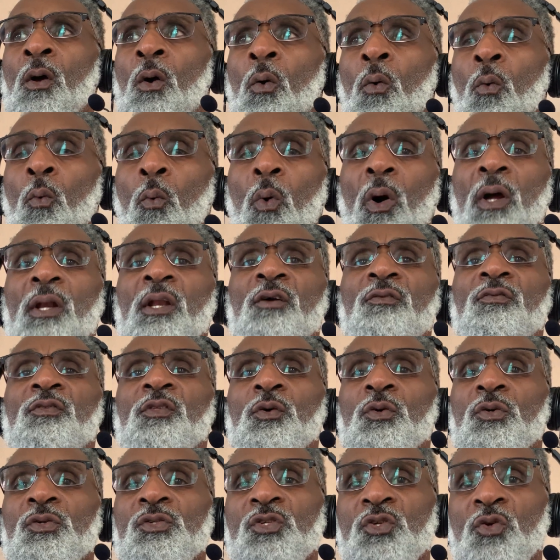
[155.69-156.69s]
One of
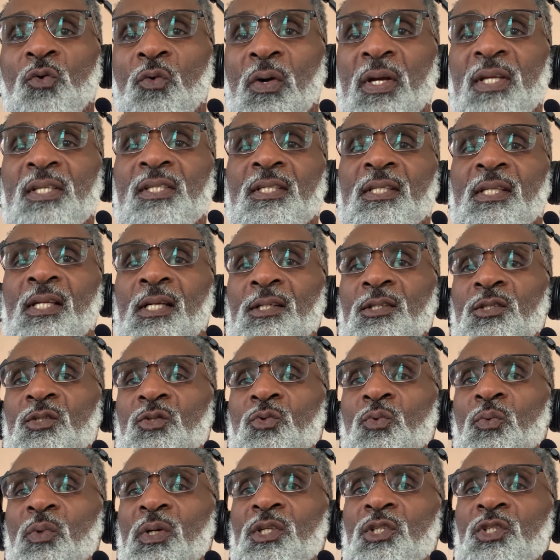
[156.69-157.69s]
those questions
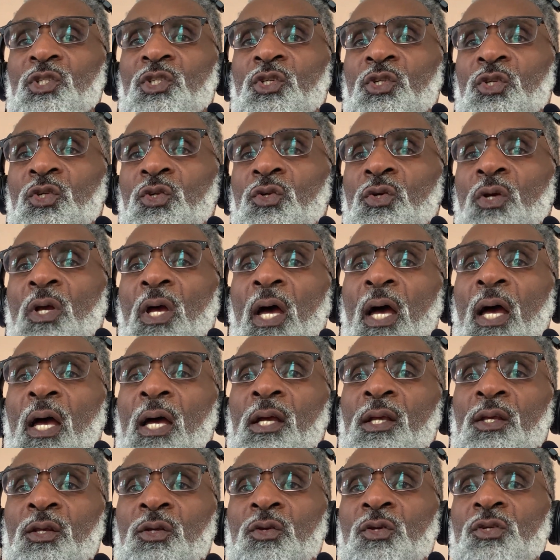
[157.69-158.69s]
which
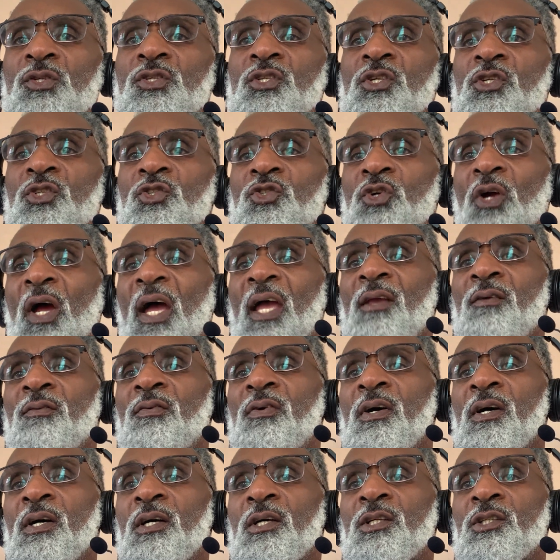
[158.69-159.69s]
used to drive
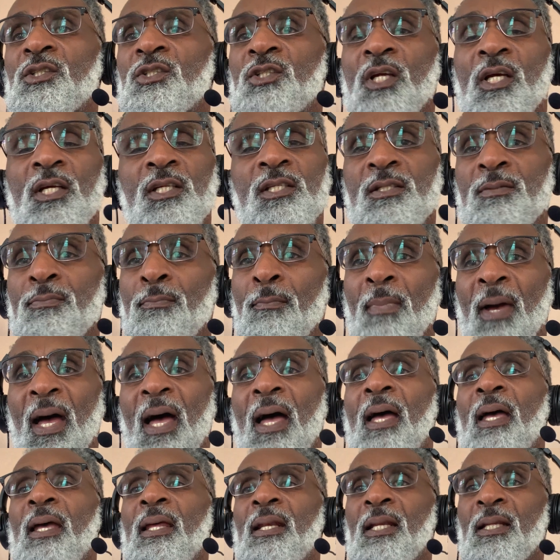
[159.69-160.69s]
her just
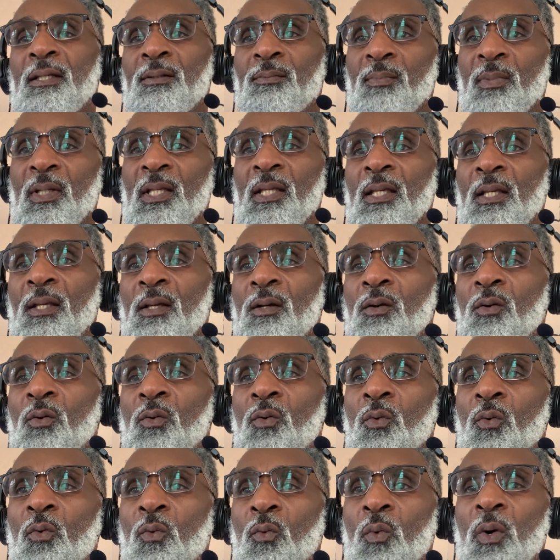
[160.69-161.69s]
mad at me
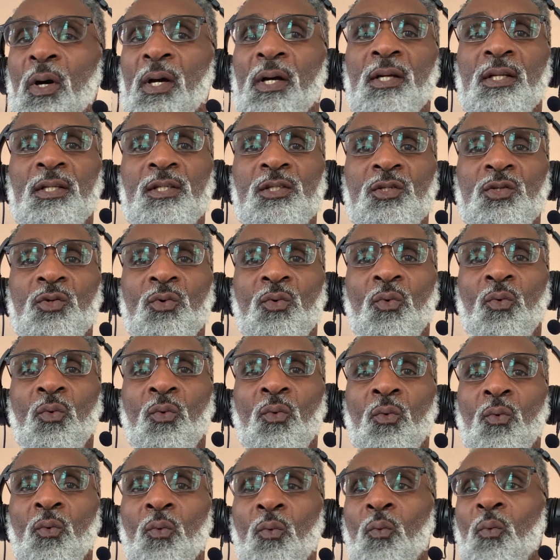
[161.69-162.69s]
was
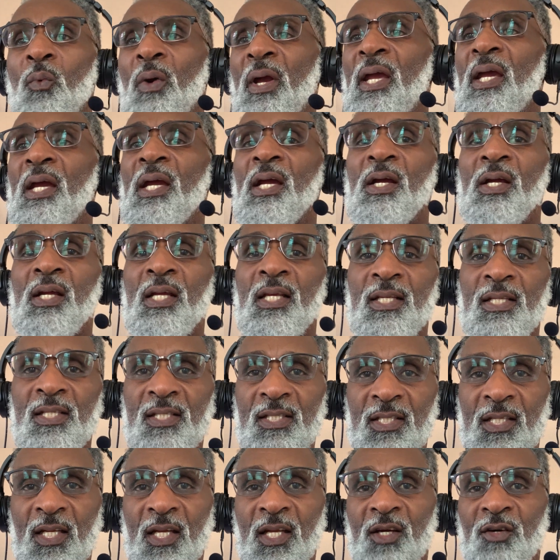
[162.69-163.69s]
where
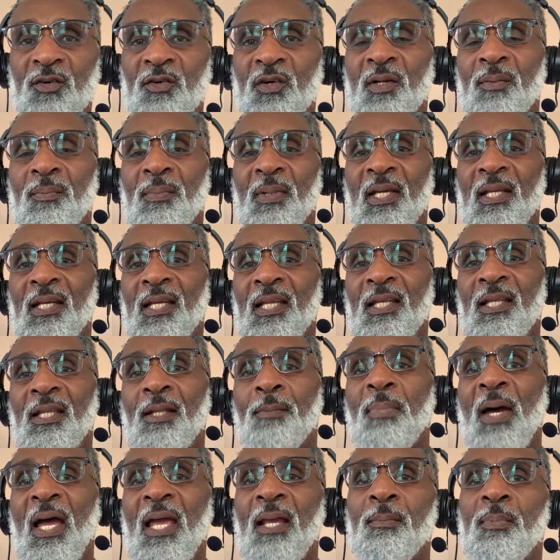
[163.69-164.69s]
is the Caribbean in the
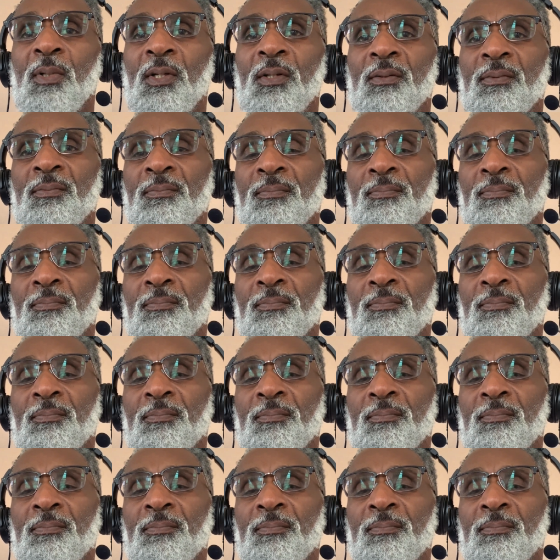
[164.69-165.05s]
Bible?